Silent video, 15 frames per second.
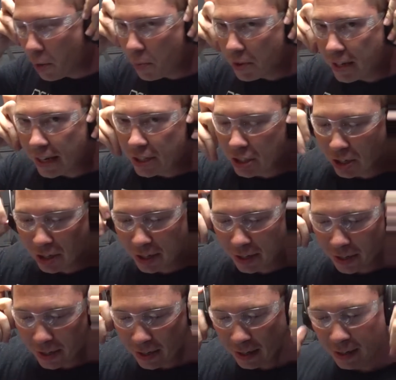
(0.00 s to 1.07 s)
protection on,
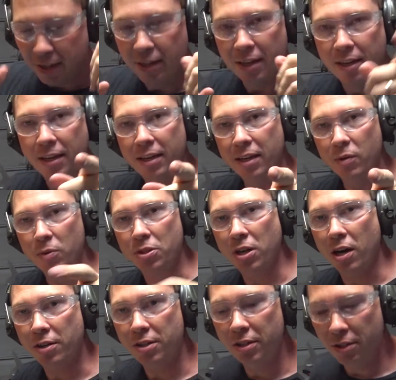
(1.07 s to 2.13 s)
and we'll
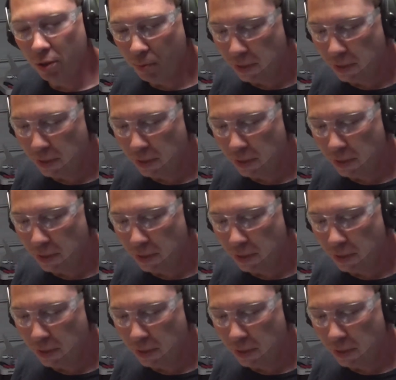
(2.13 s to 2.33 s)
talk to you in a little